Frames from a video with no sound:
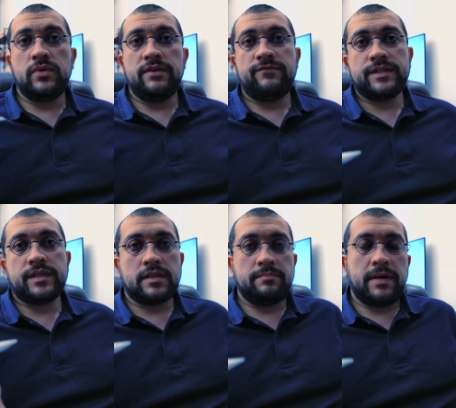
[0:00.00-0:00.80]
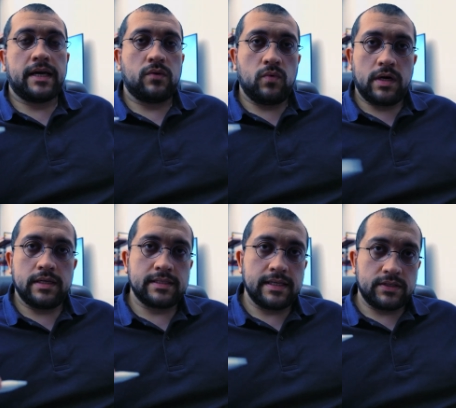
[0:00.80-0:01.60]
we visit the bank
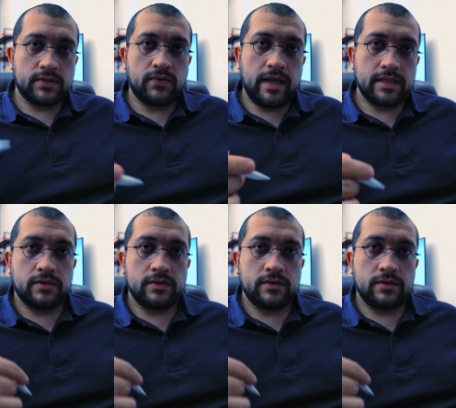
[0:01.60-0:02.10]
once, that's great.